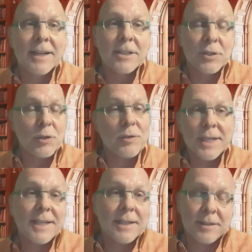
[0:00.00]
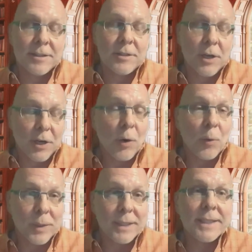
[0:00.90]
So you need a
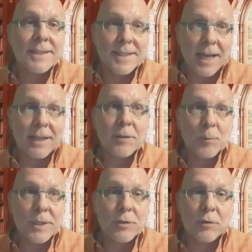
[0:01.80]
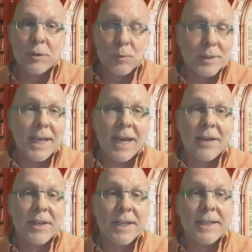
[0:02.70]
really solid resource will
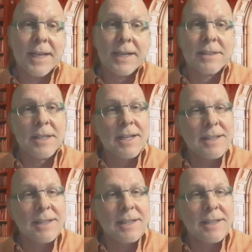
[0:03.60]
have an index.